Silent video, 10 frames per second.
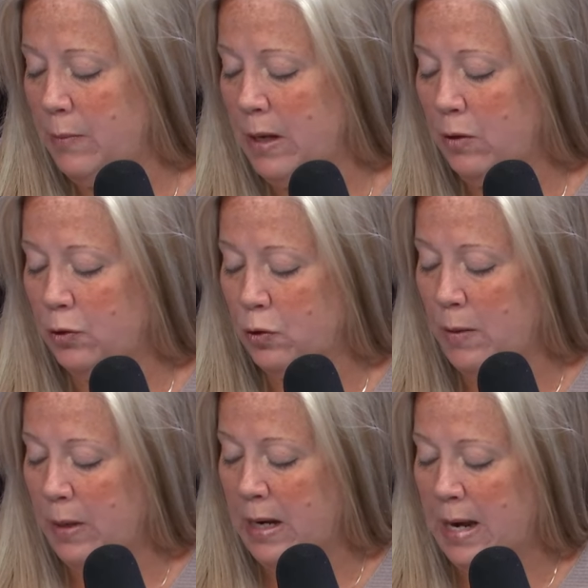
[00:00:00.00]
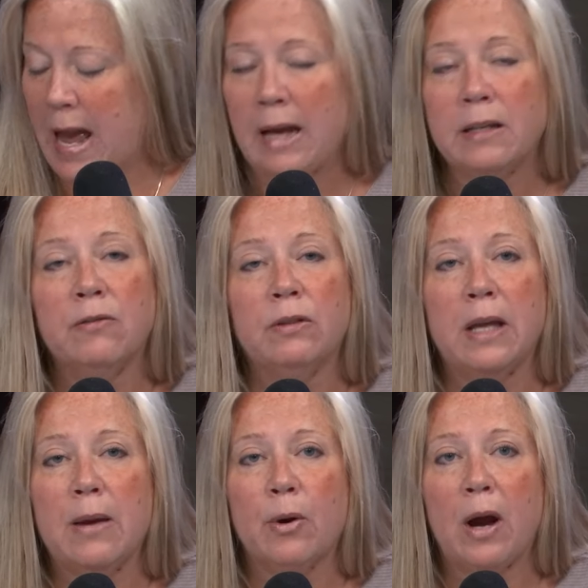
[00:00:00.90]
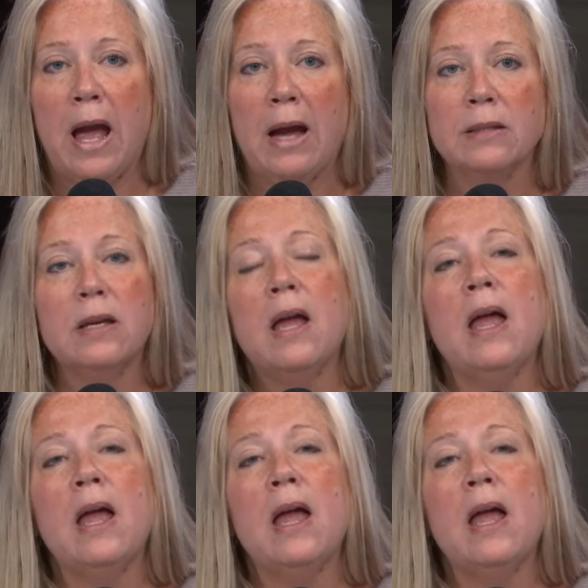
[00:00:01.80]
Medical Treatment and Active Labor Act.